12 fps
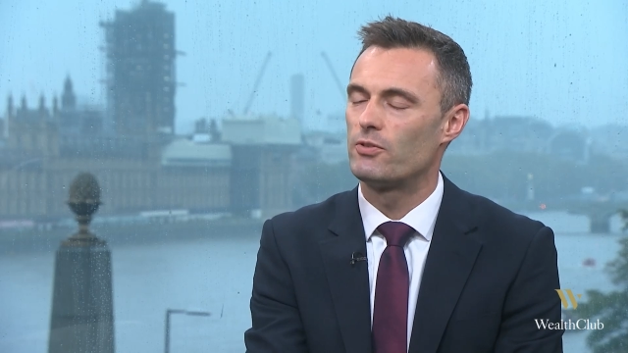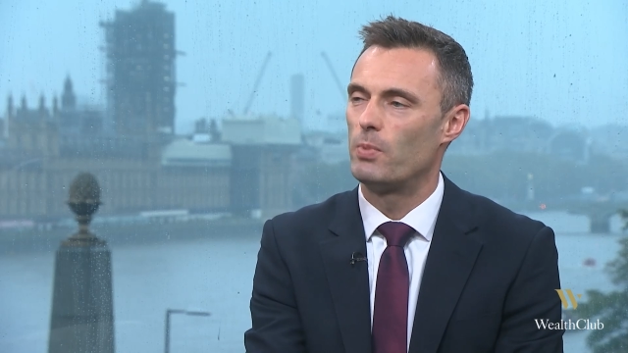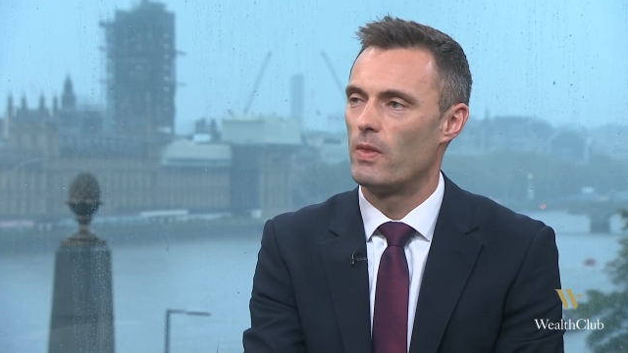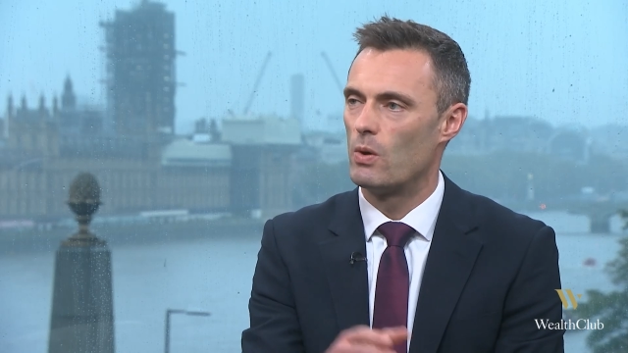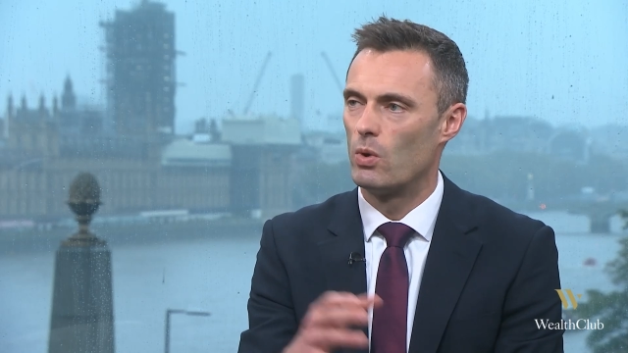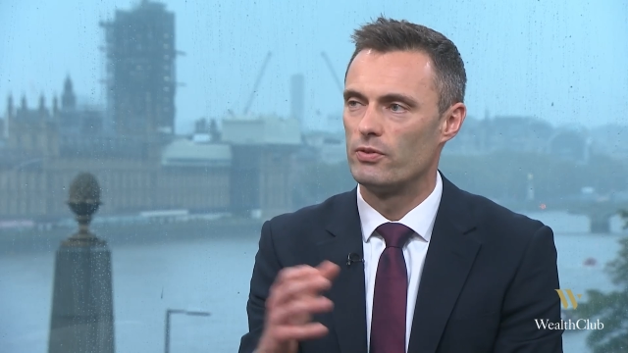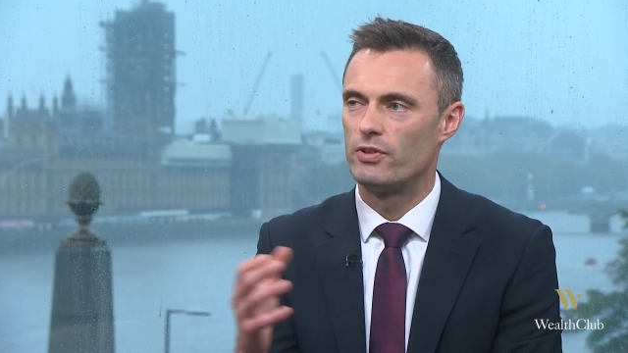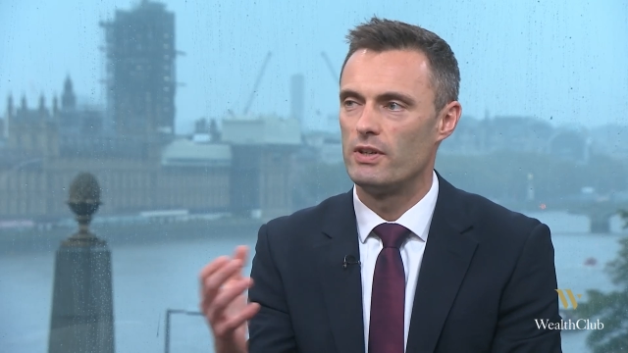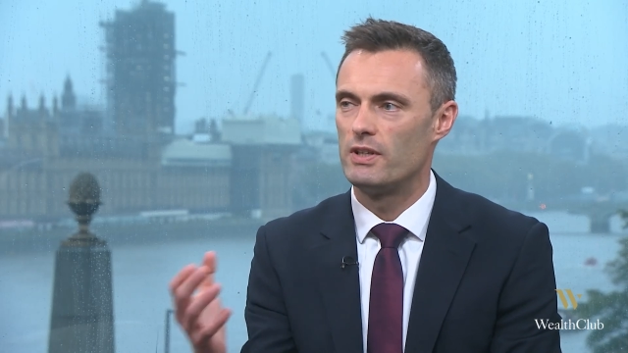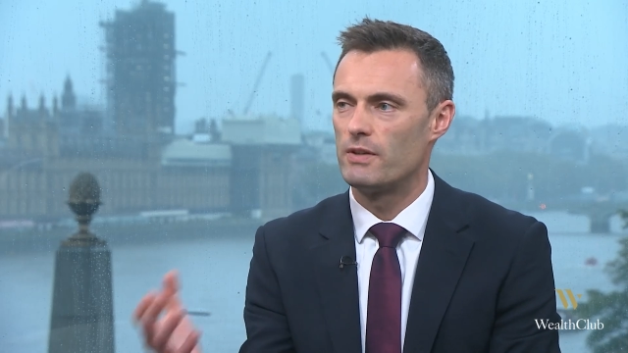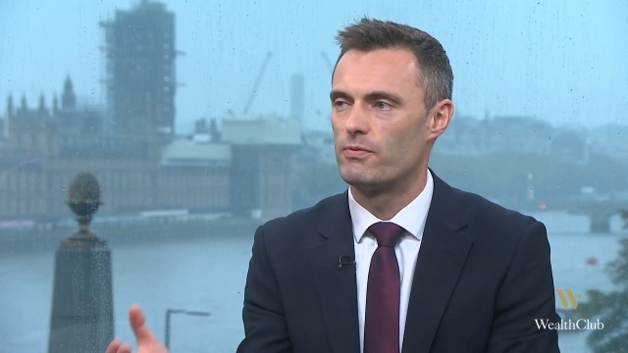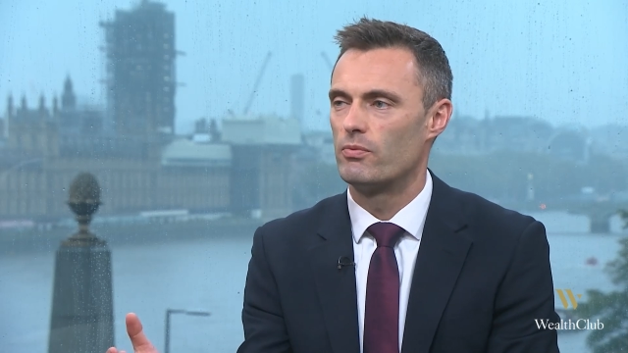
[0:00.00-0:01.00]
but they wanted a
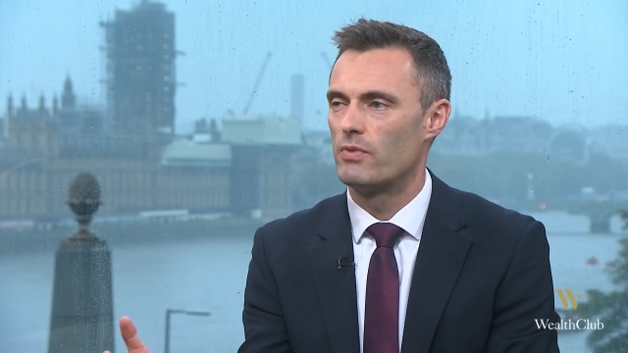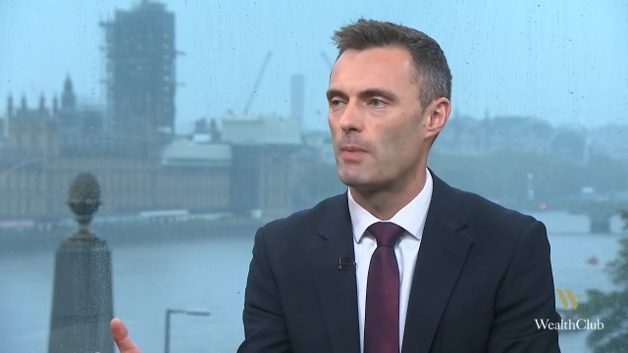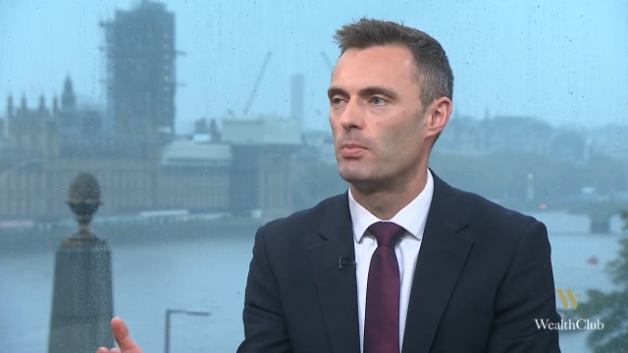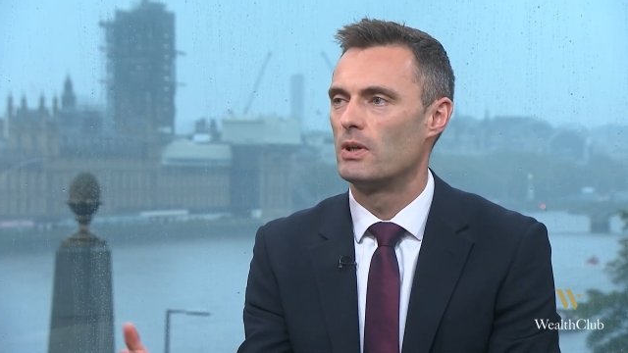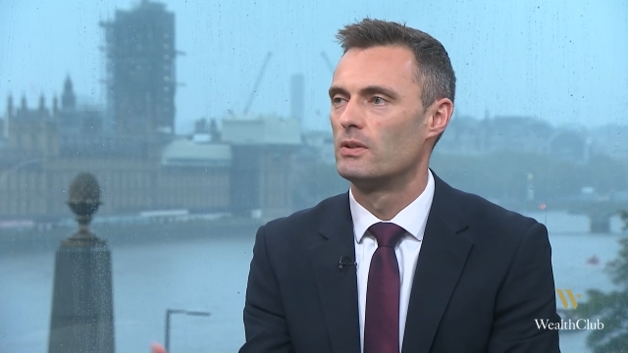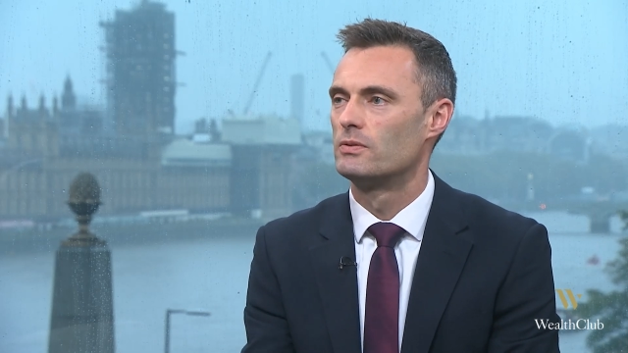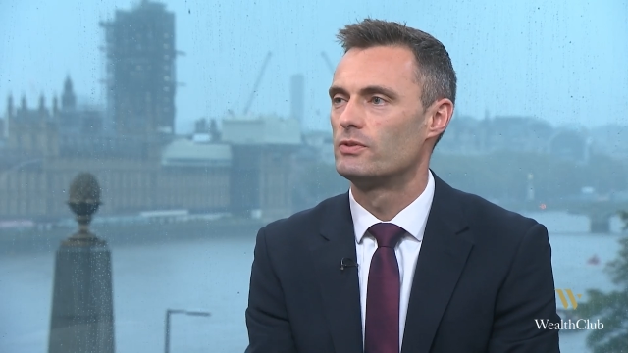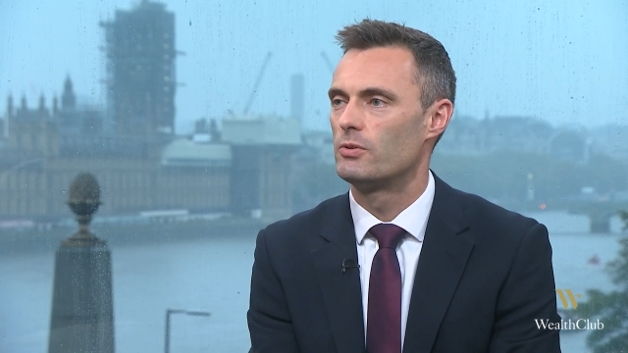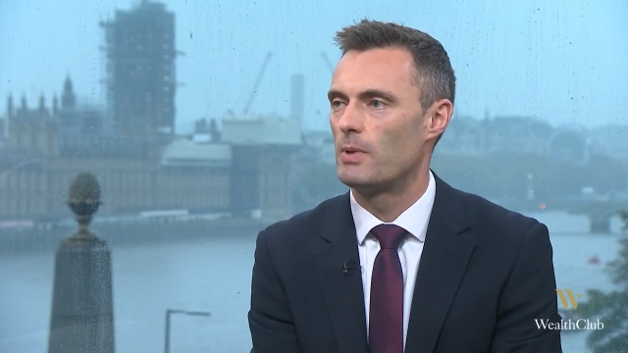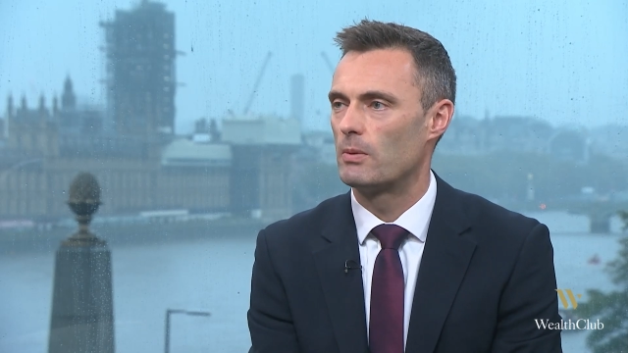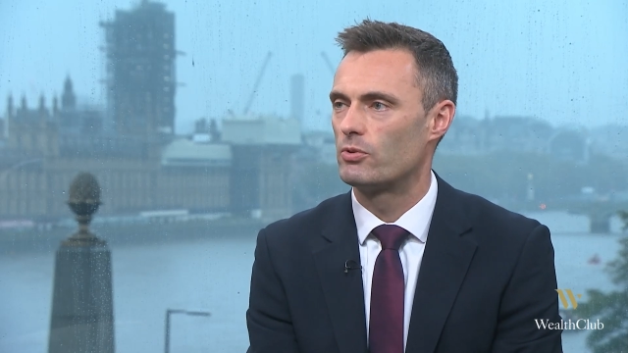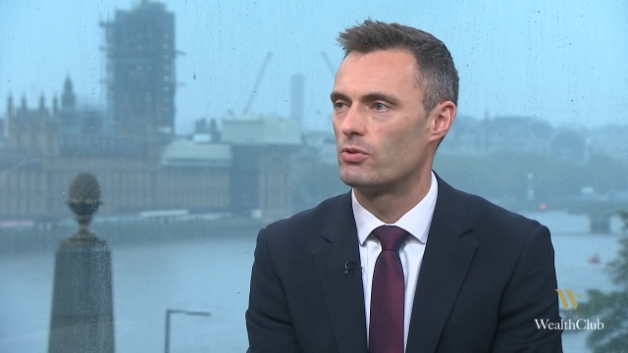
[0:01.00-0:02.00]
different wrapper to
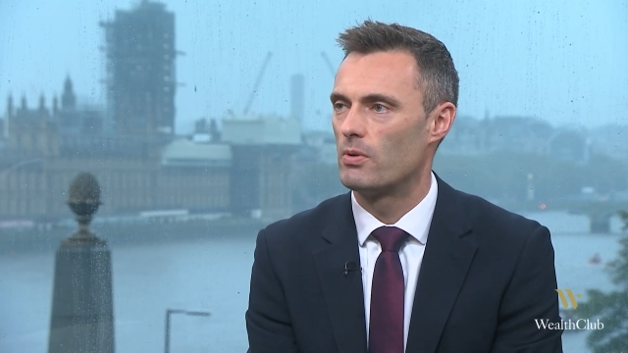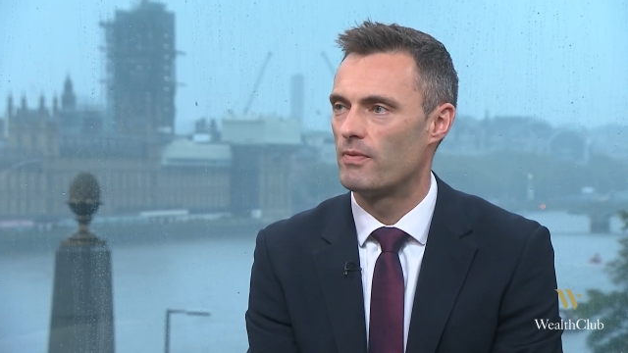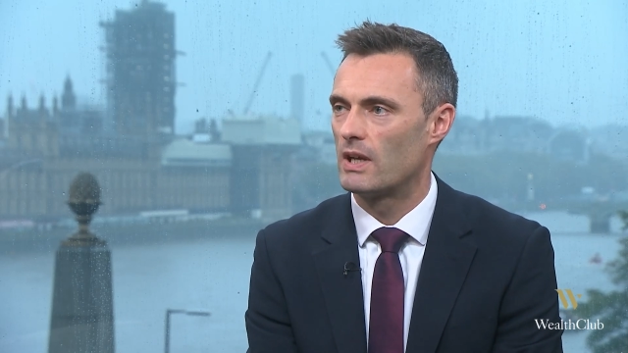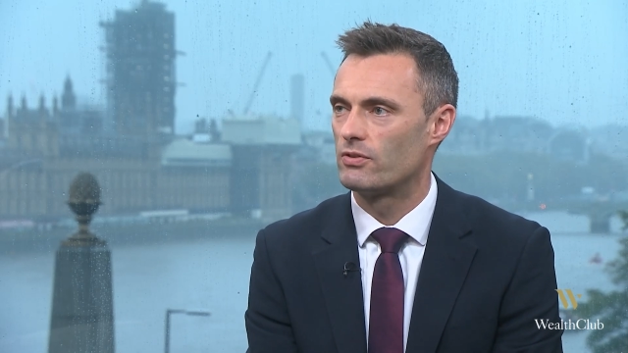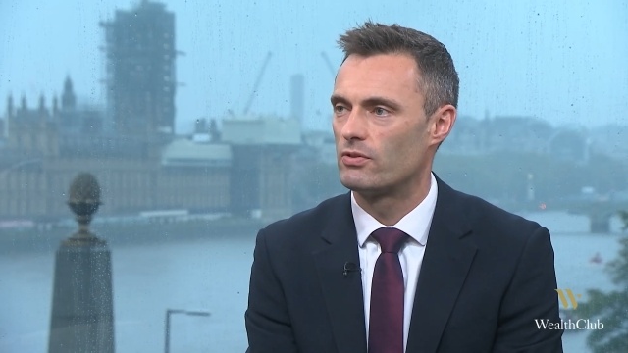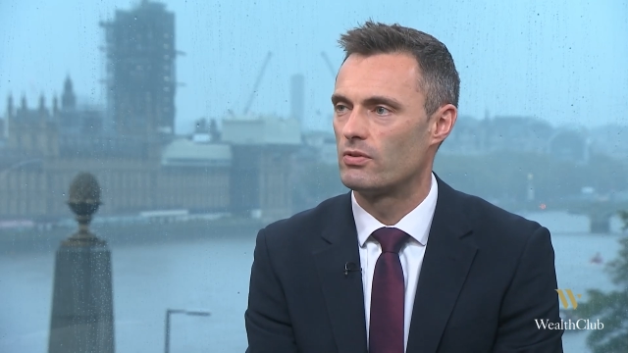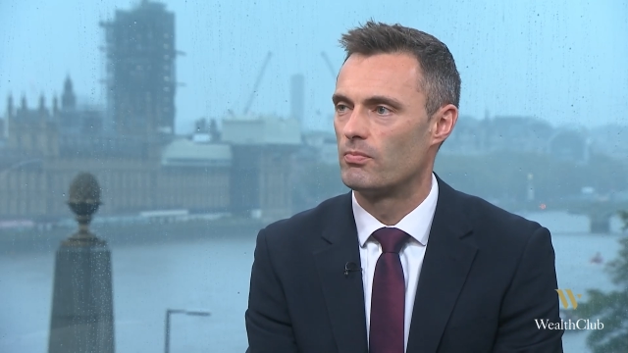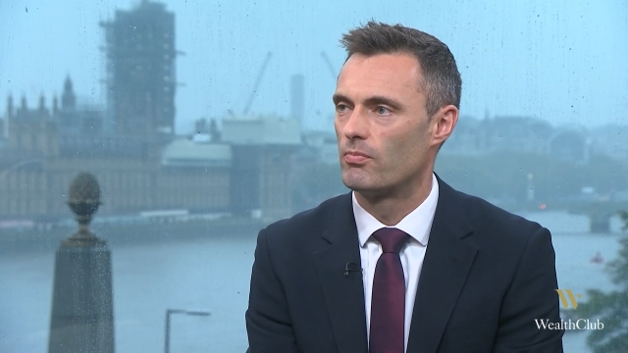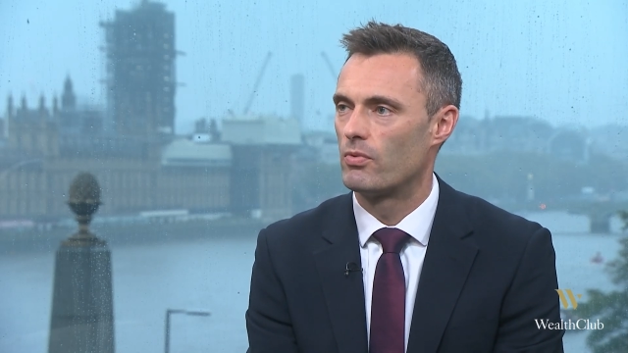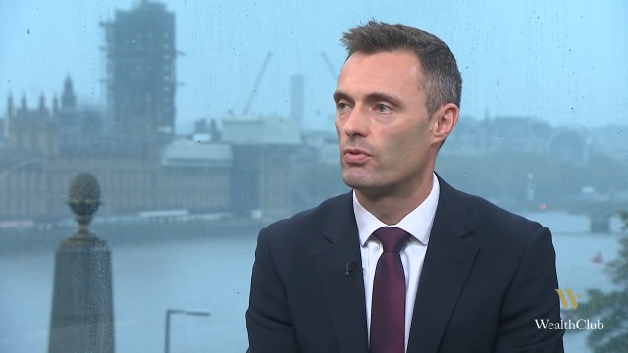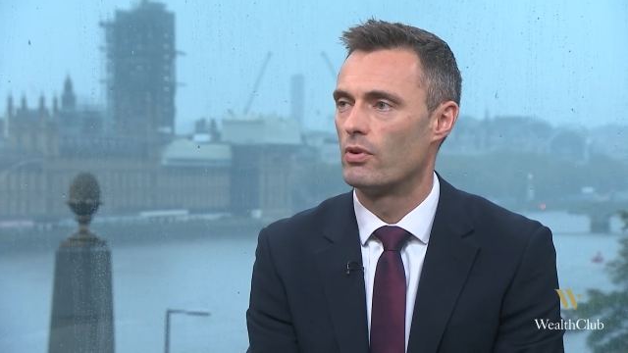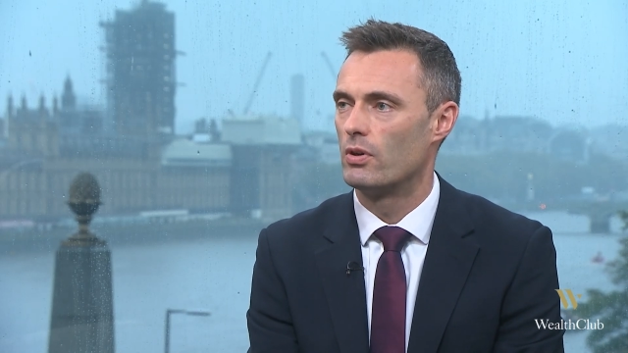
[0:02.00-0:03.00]
be able to invest
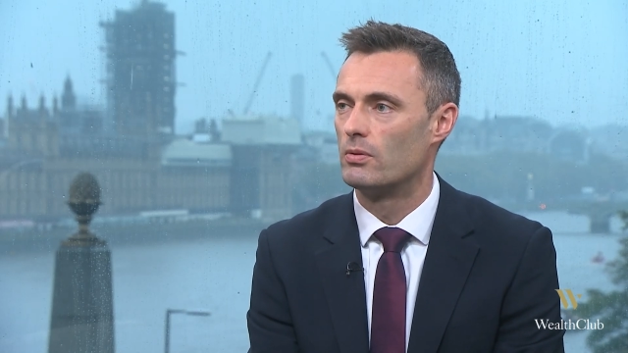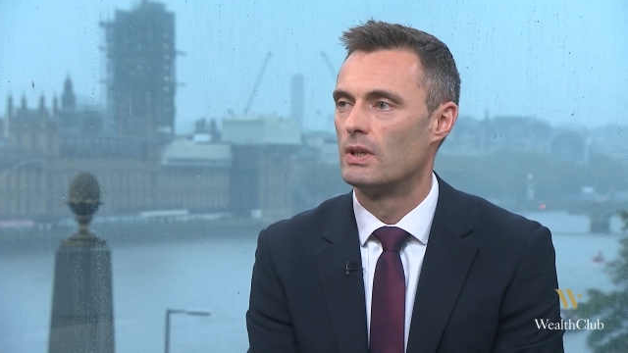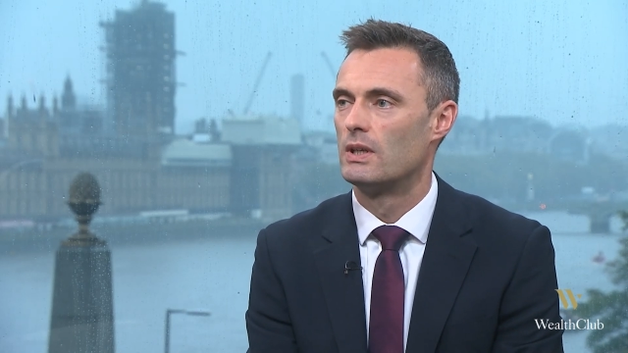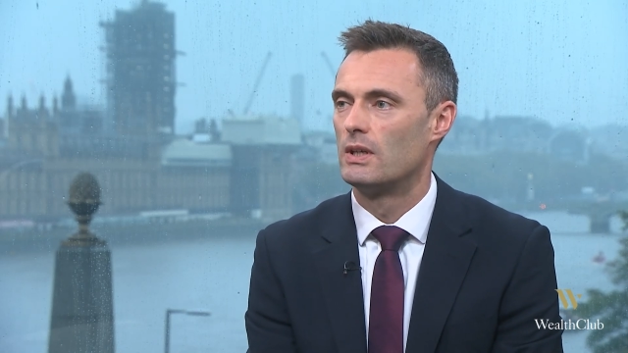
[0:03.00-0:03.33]
through.